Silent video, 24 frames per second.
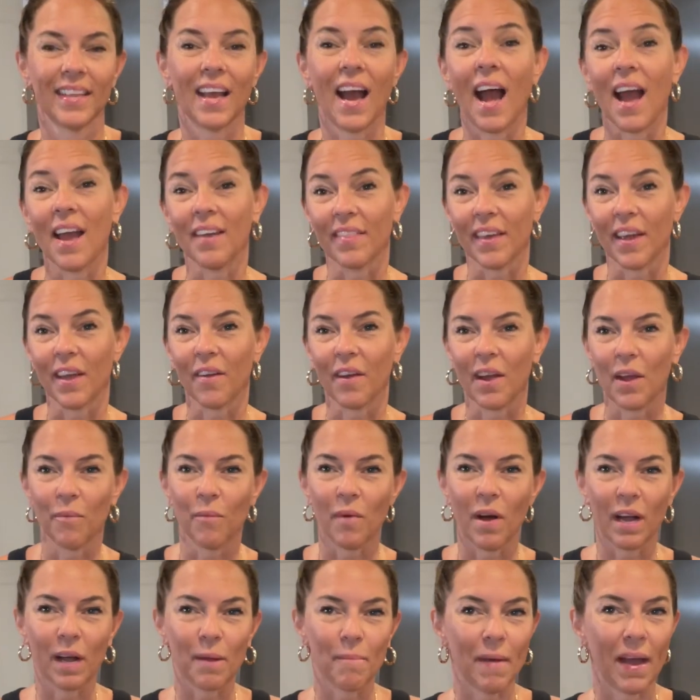Hi there and
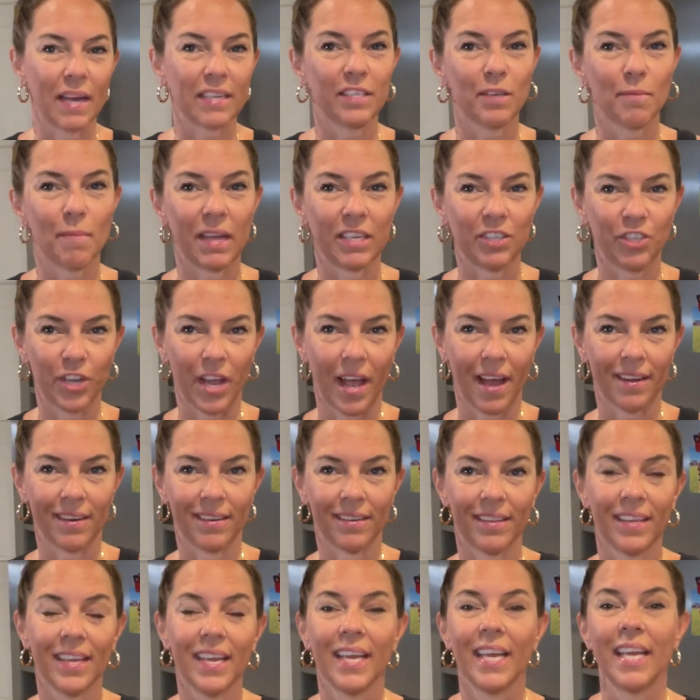welcome back to my
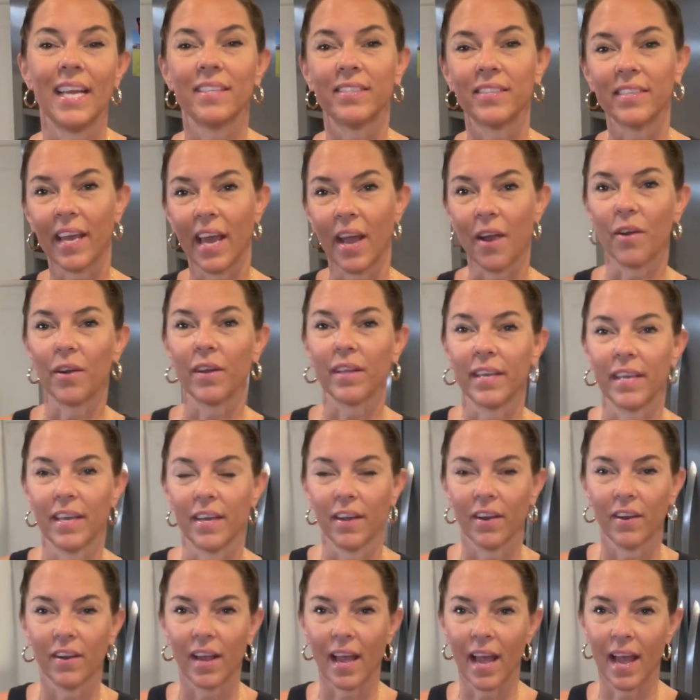channel. It's Carol
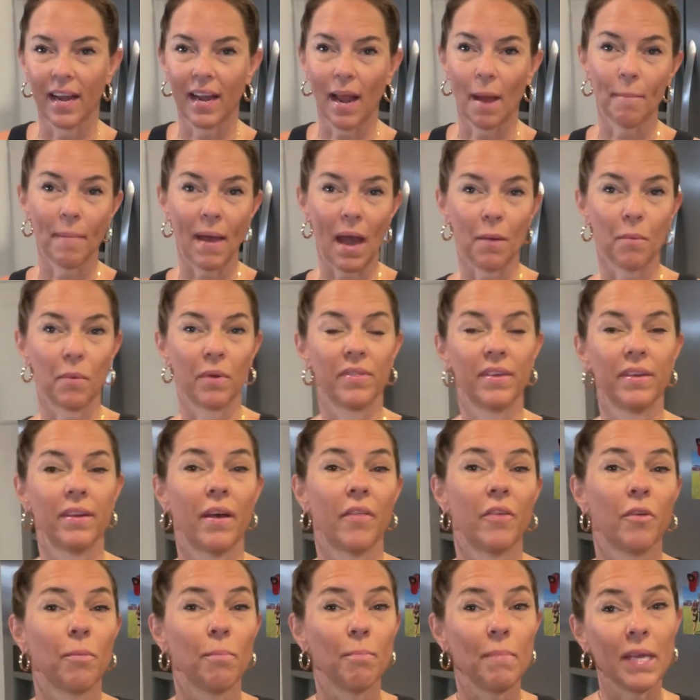here and I'm back with
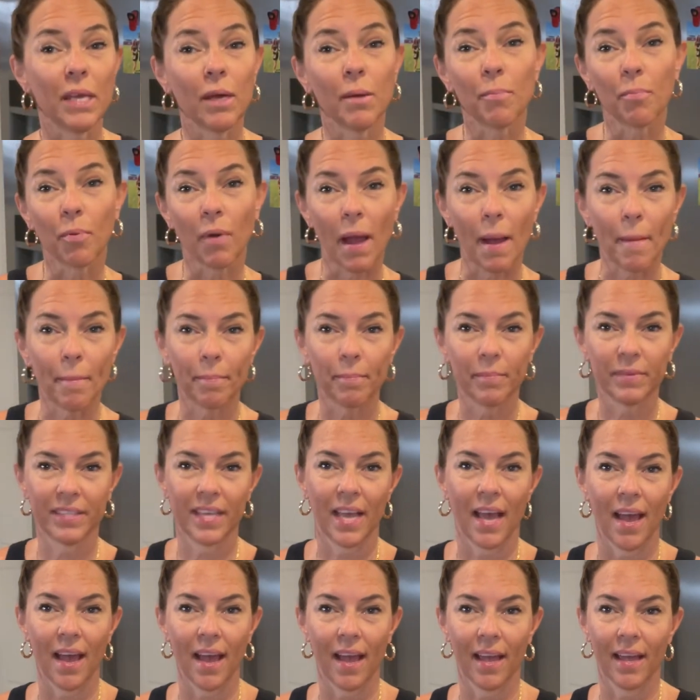another meal prep
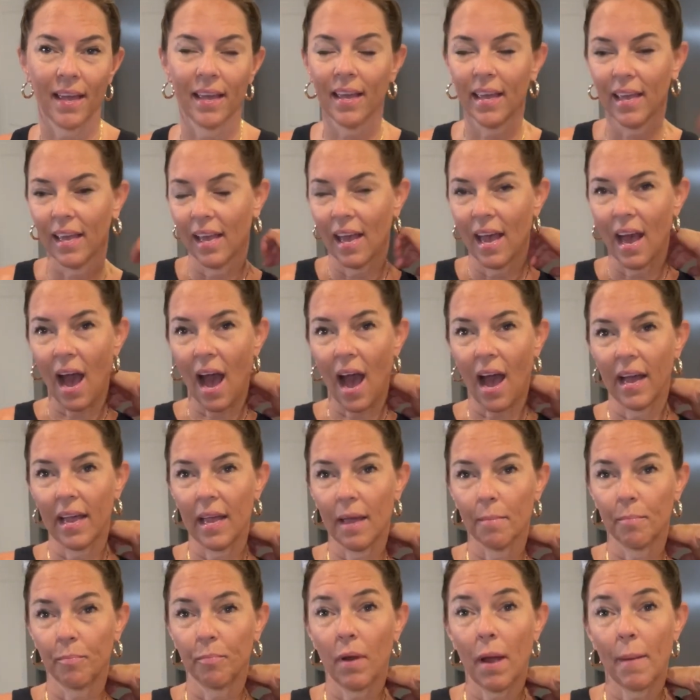day. I
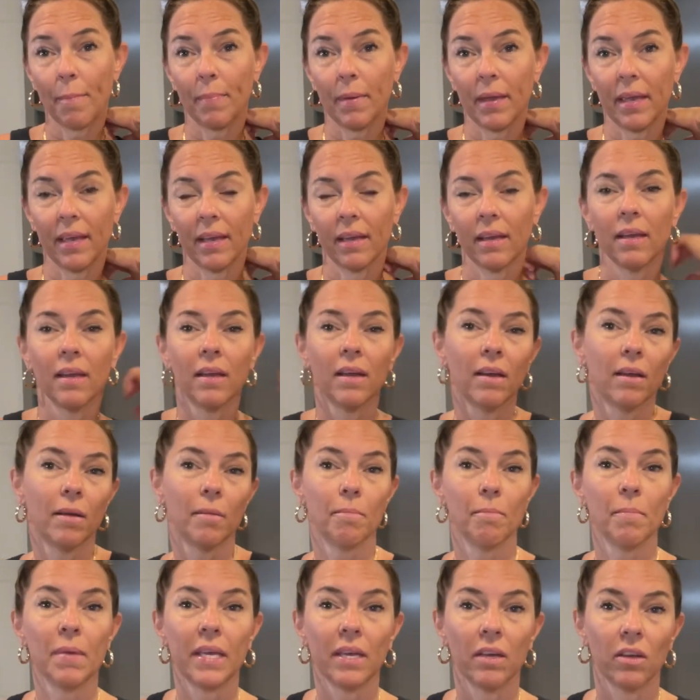am prepping
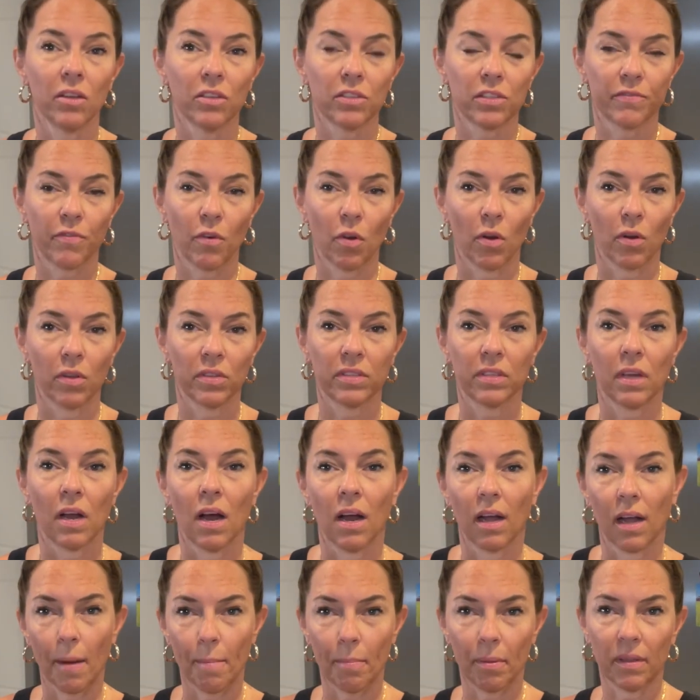meals for a
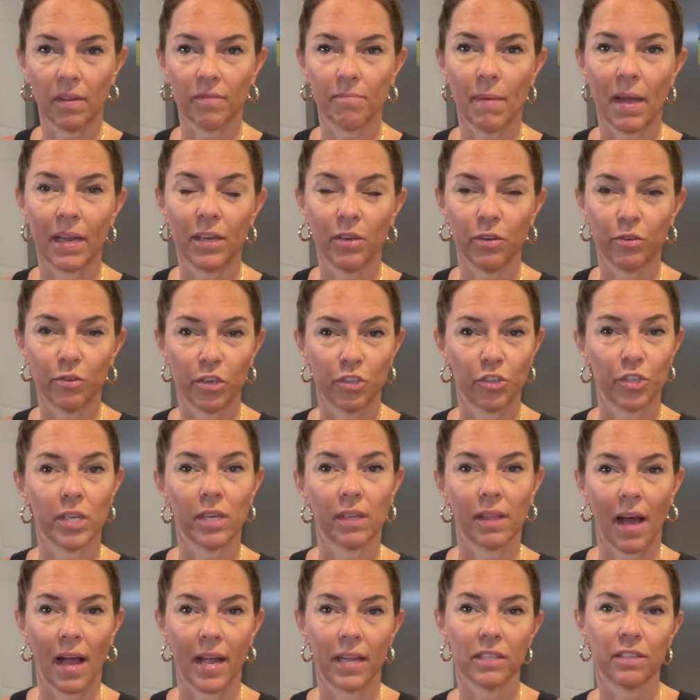couple of my nutrition
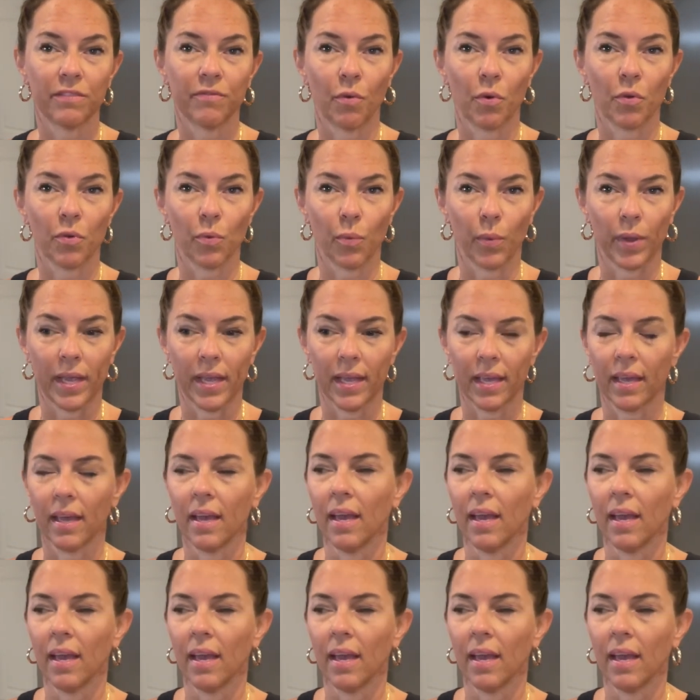clients for the week.